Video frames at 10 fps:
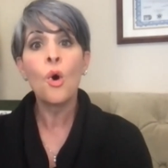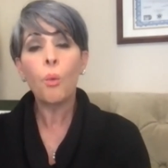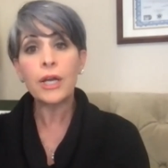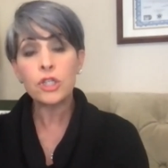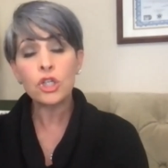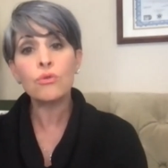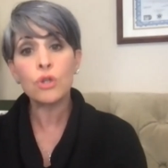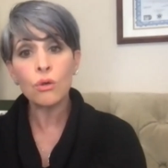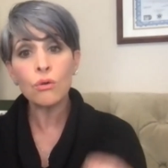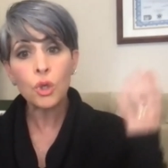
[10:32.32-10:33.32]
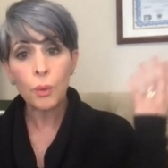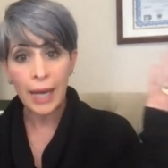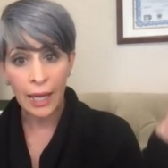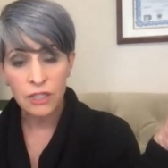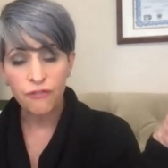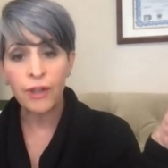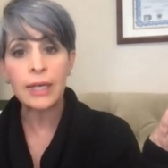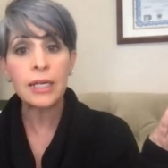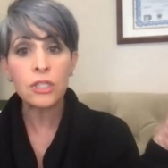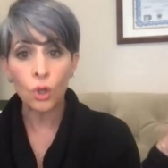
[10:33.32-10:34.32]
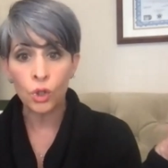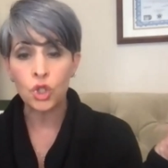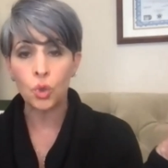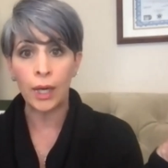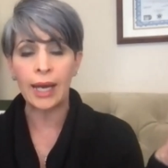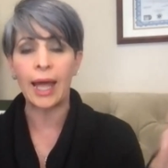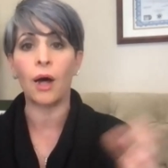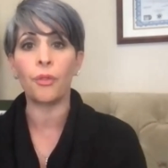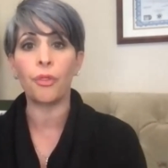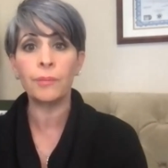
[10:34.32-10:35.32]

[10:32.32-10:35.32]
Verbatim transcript: What do you do to enhance fitness and joint health?